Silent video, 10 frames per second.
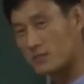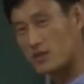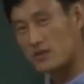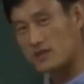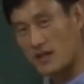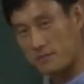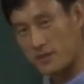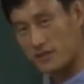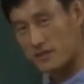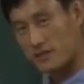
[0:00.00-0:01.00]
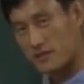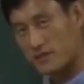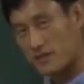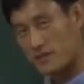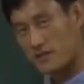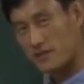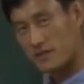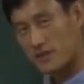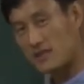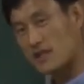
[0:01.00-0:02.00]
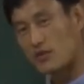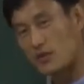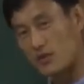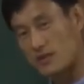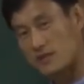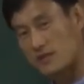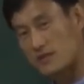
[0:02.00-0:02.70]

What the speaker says: between samples. That's our noise.